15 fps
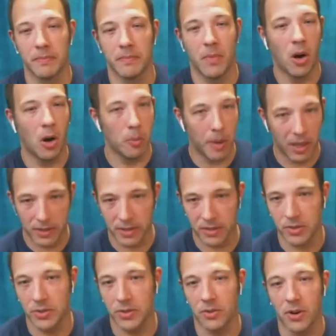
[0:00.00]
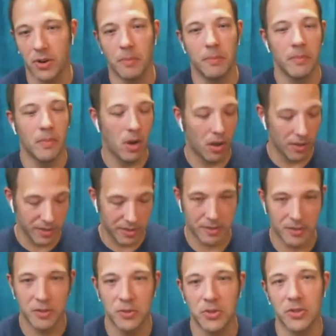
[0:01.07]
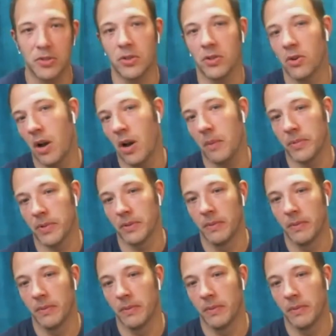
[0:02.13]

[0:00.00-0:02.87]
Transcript: All politicians are corrupt. All institutions are corrupt.